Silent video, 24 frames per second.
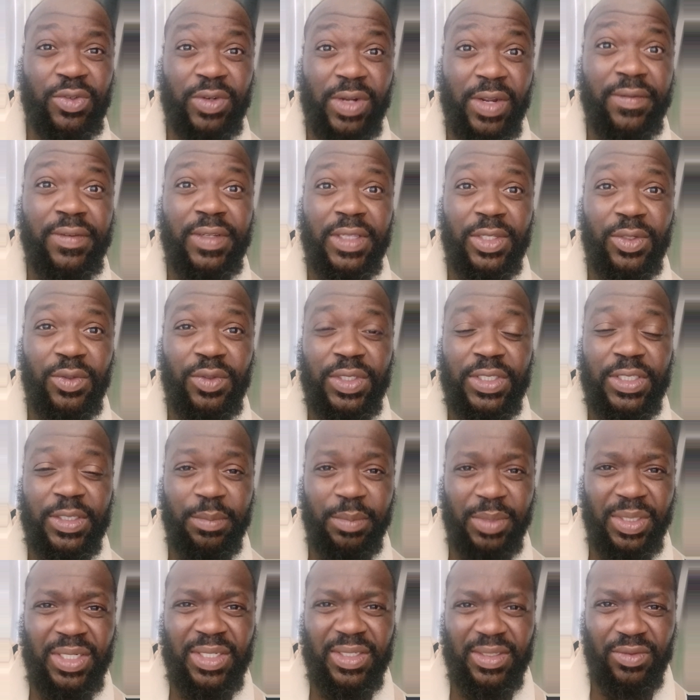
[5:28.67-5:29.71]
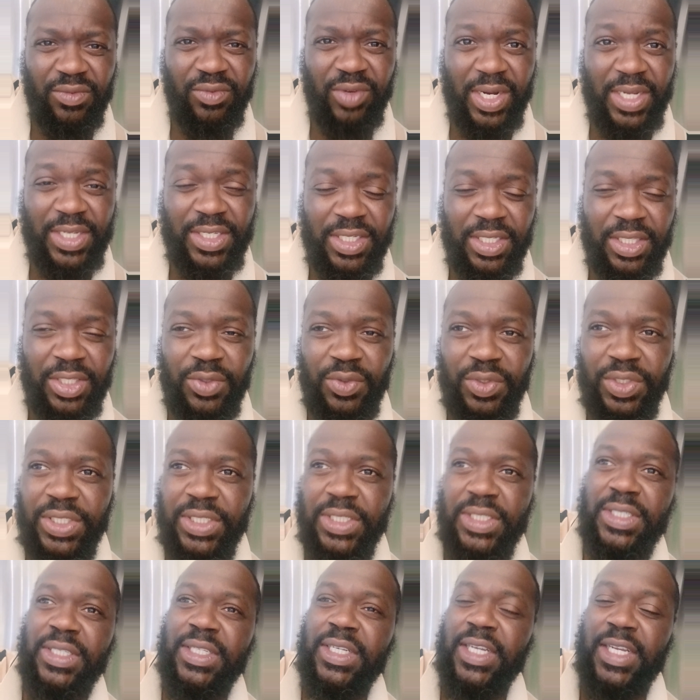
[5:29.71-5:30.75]
revolution but
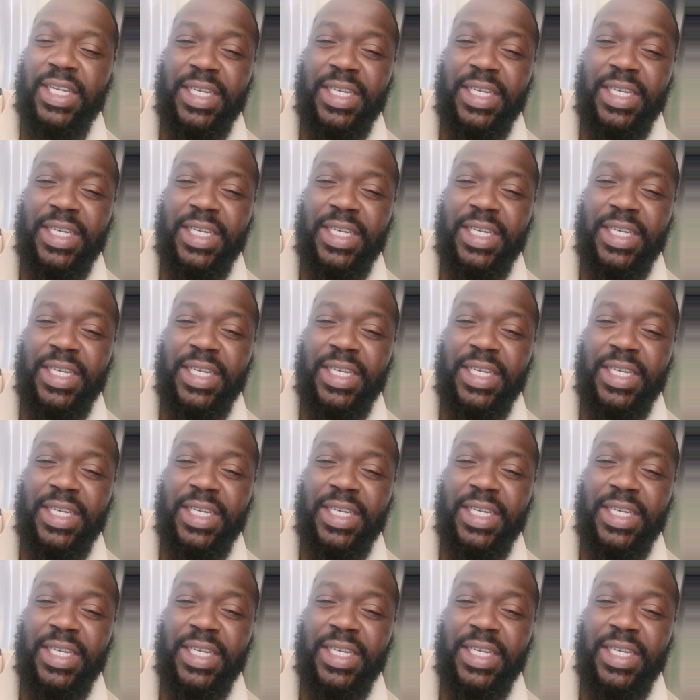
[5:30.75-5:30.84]
resolution